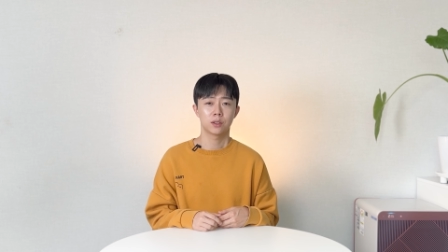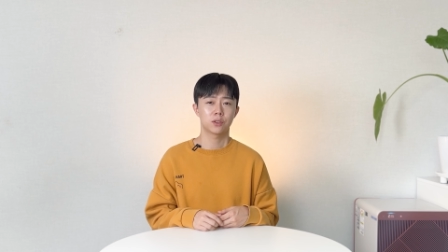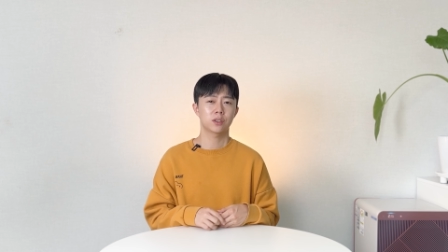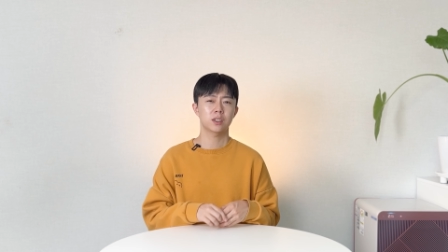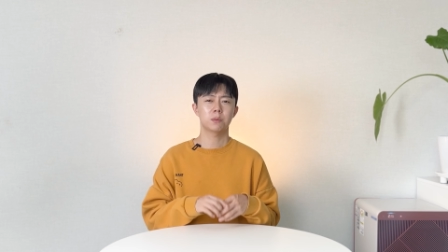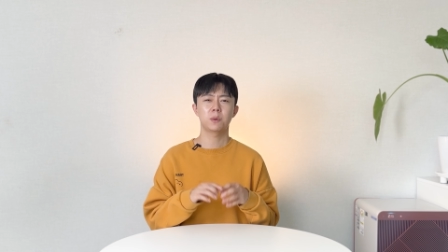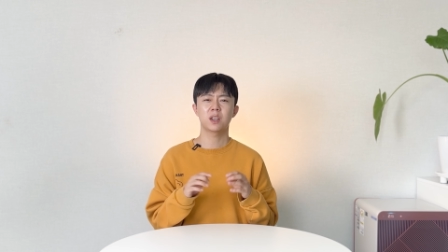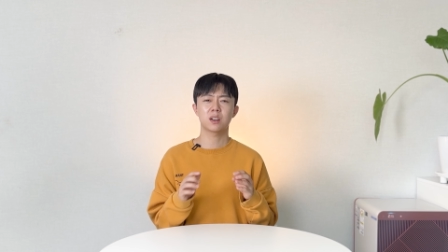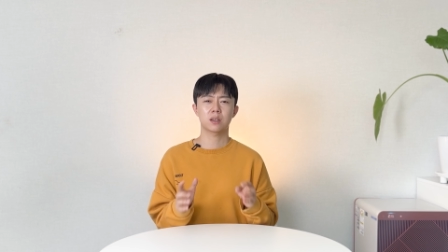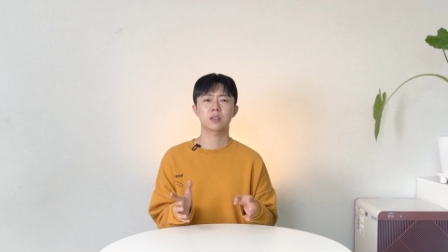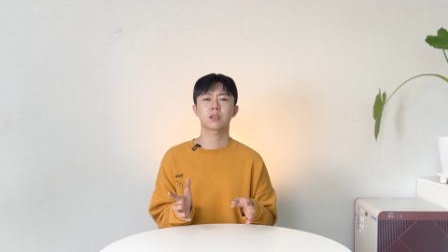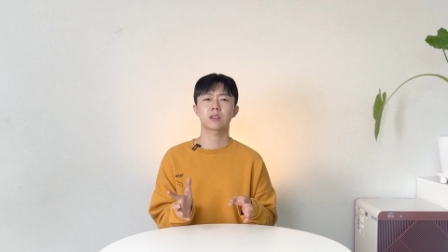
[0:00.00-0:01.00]
Just
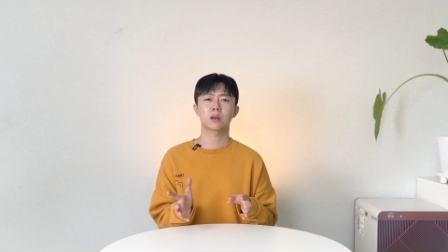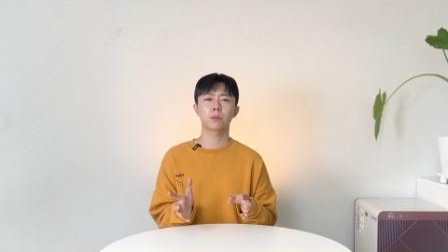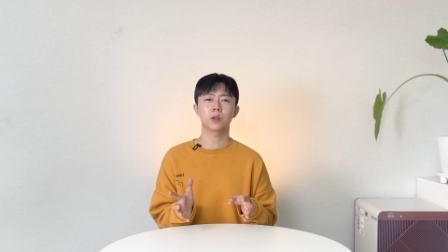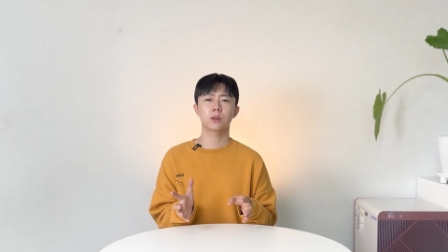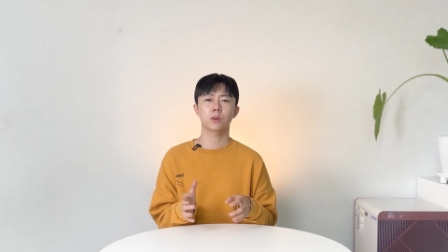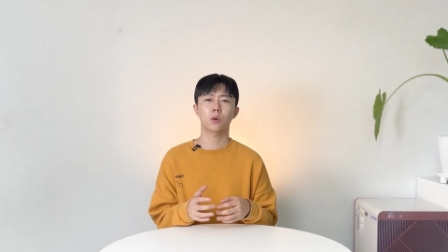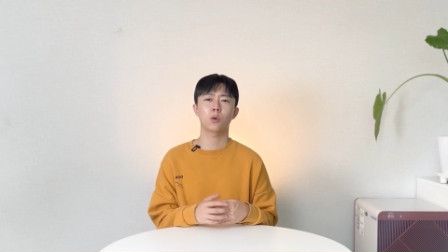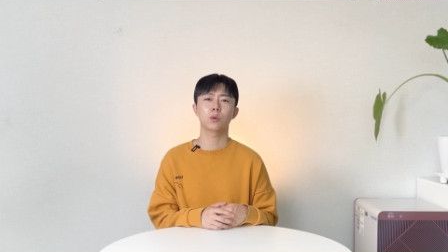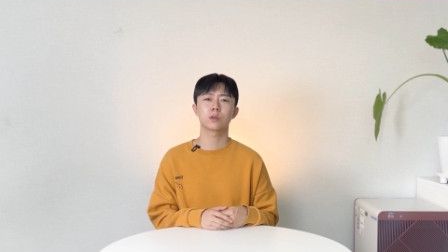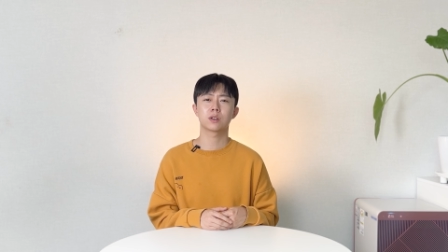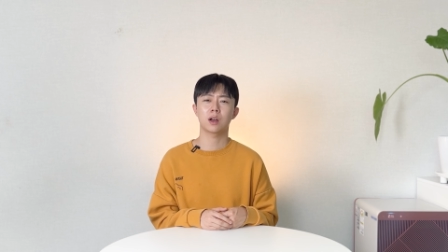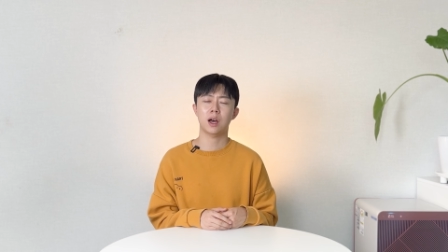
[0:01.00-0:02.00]
because someone
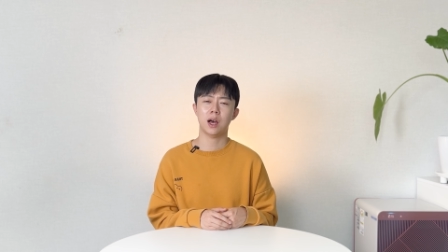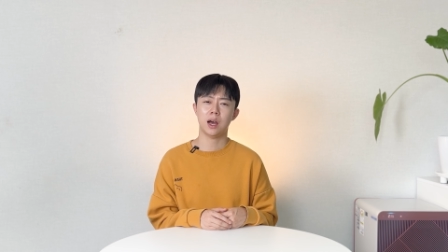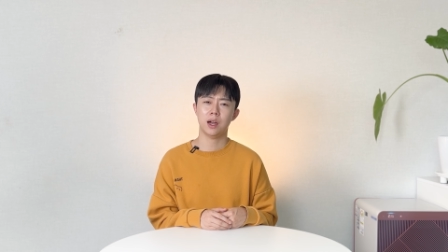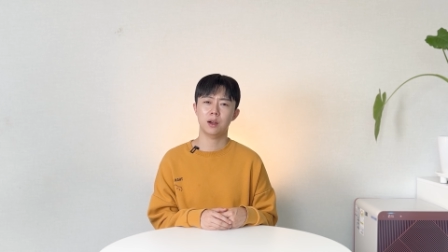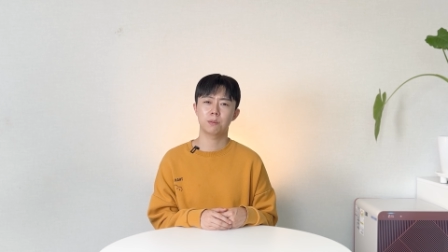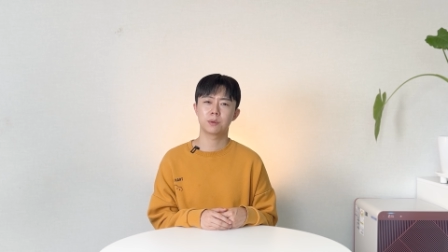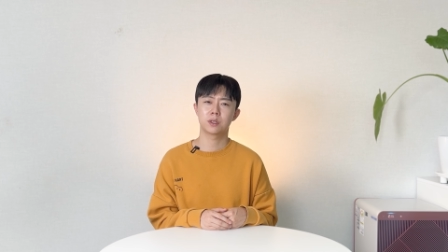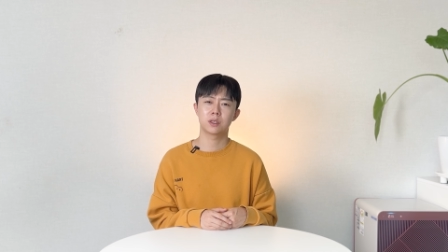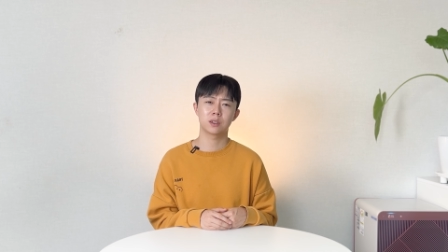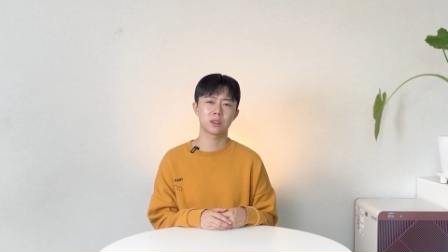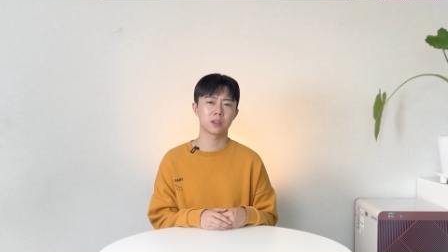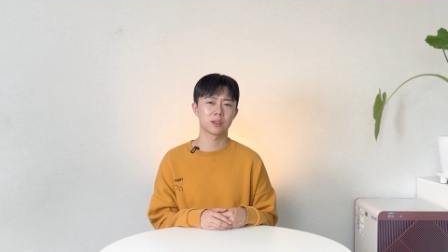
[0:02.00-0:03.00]
holds a higher
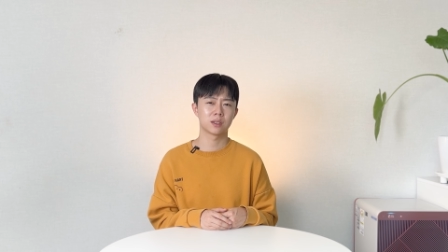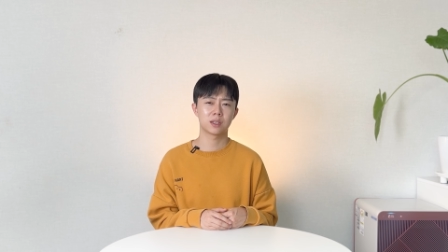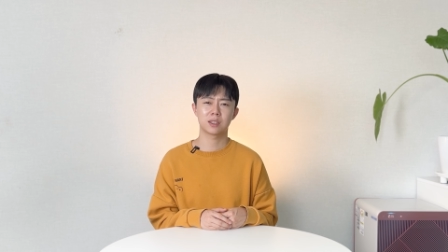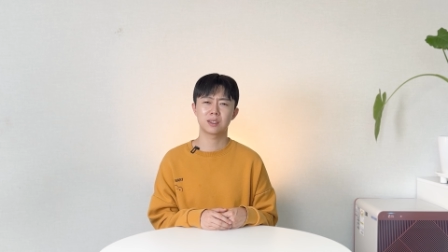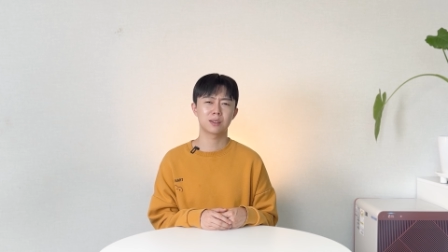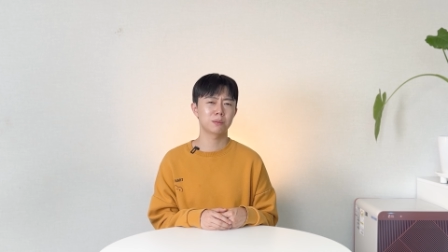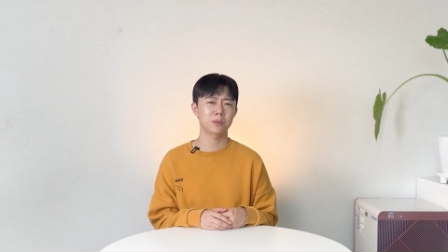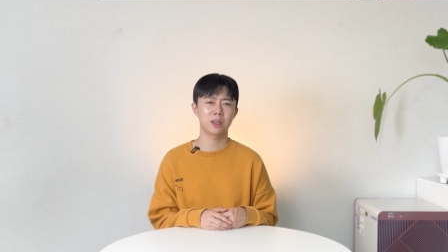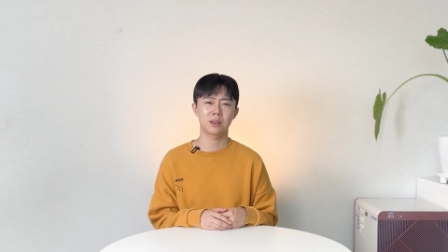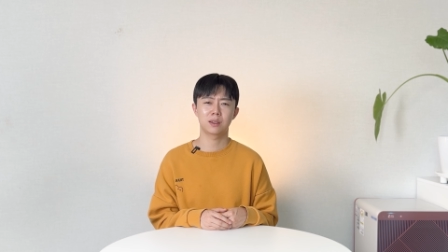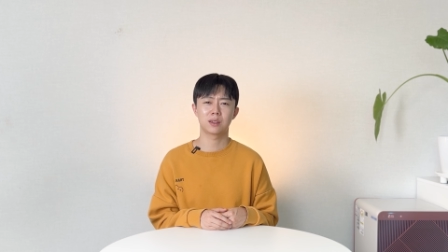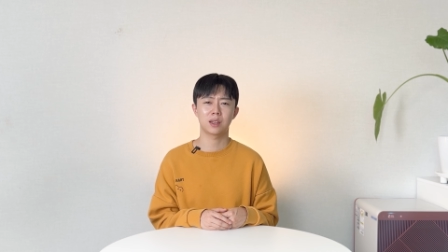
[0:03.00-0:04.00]
position doesn't
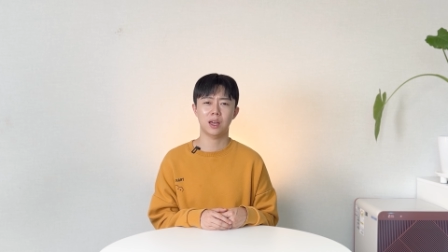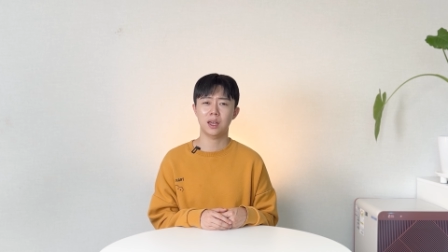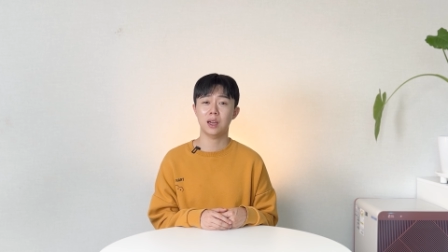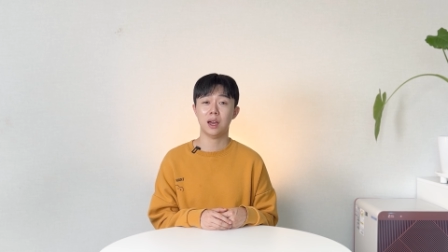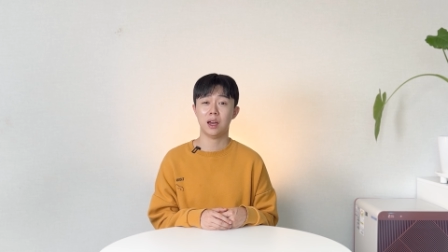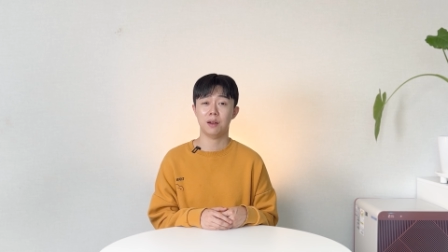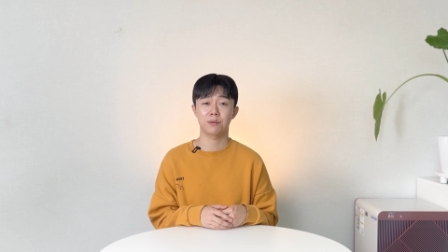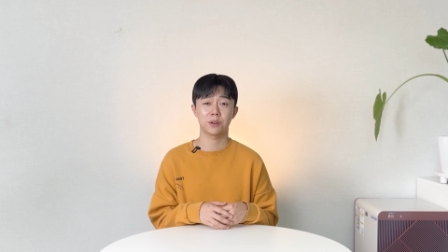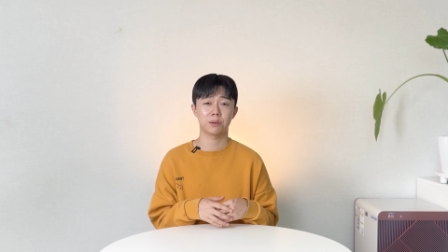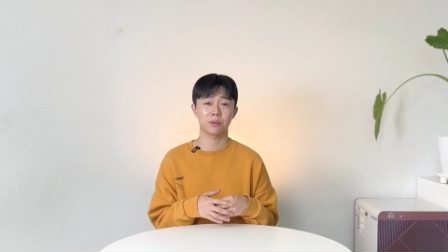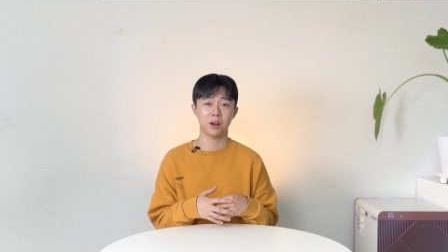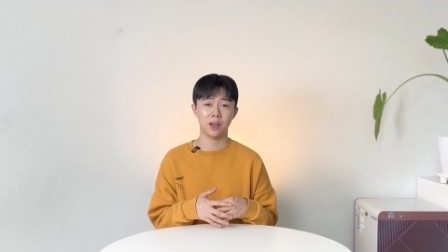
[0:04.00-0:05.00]
mean they have
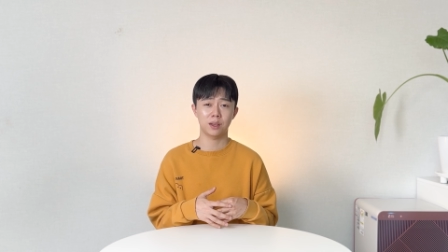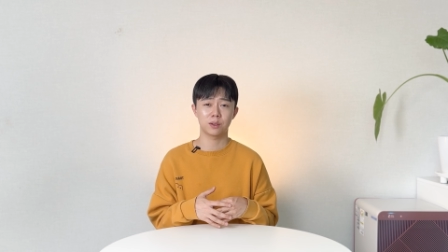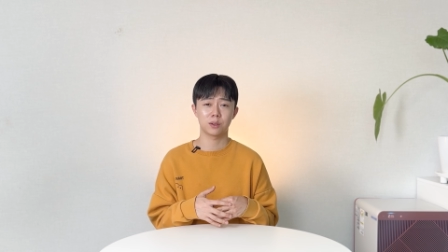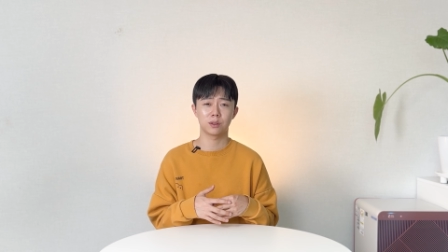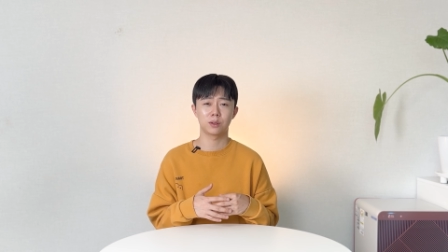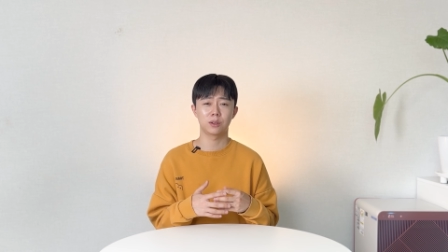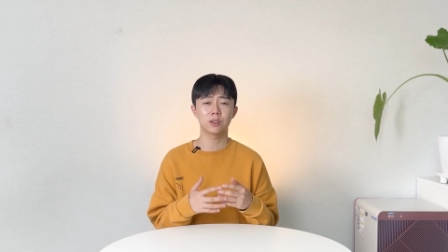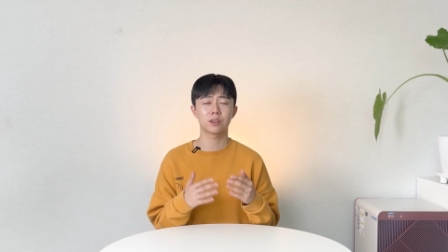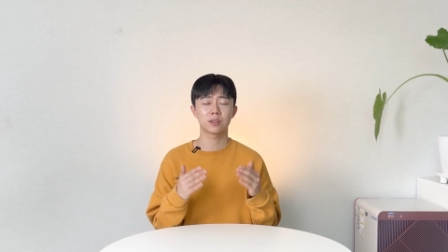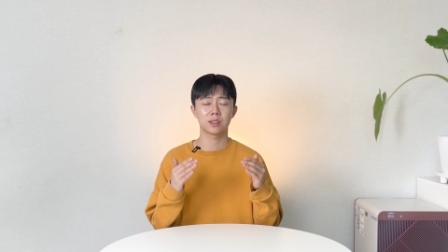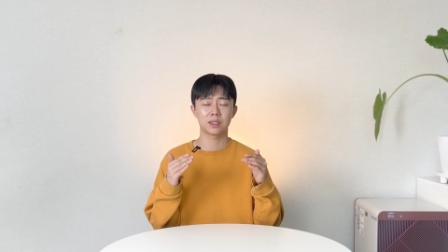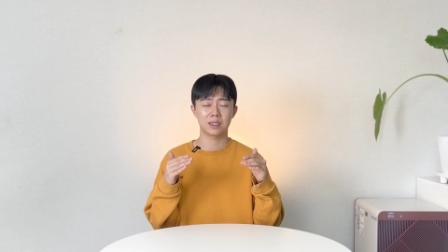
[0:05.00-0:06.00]
the right to
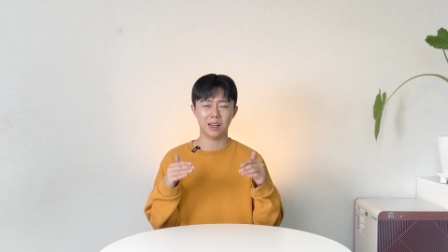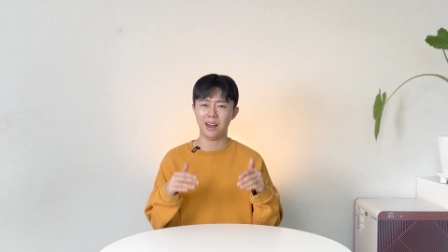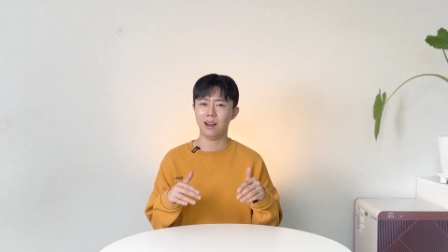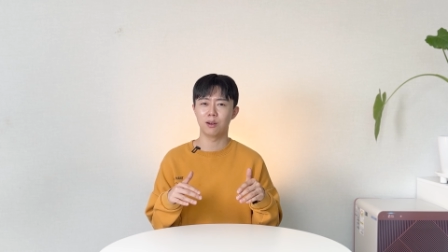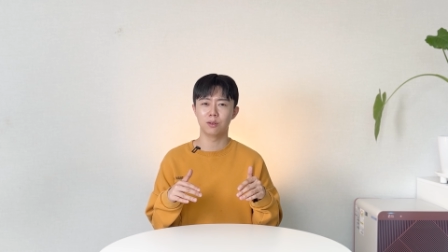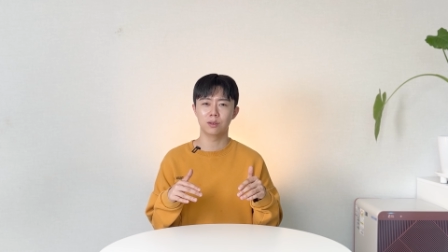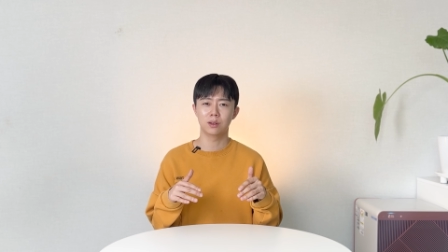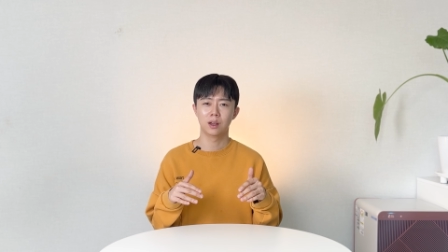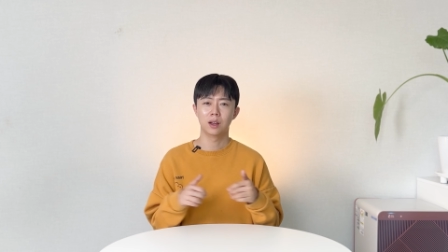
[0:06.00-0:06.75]
look down